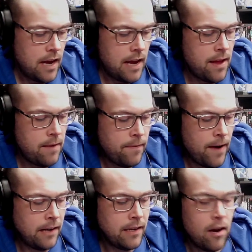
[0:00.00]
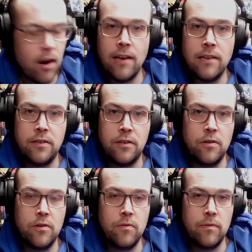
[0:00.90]
And then finally, on
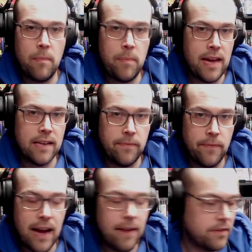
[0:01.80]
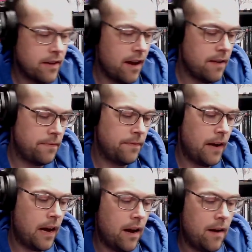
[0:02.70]
to the PS5 stuff.
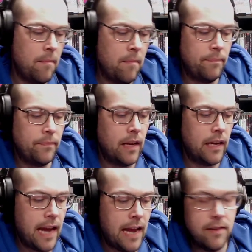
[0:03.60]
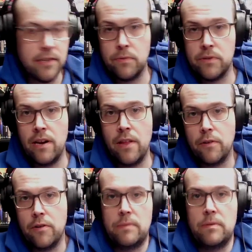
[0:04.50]
Um, again, this was
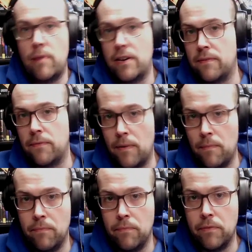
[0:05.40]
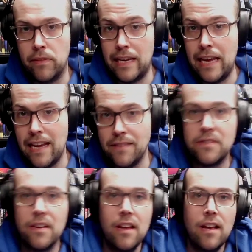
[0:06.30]
another Christmas present from the
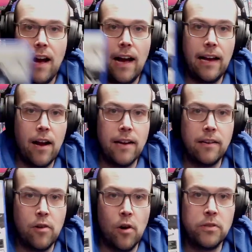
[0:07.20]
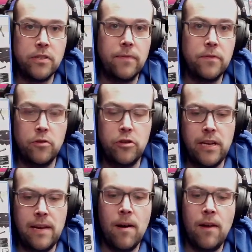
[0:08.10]
kids. I got Ghost of
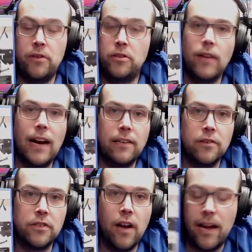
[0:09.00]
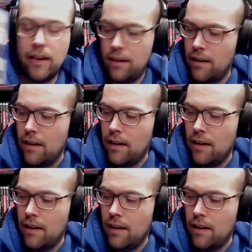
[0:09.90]
Tsushima, the director's cut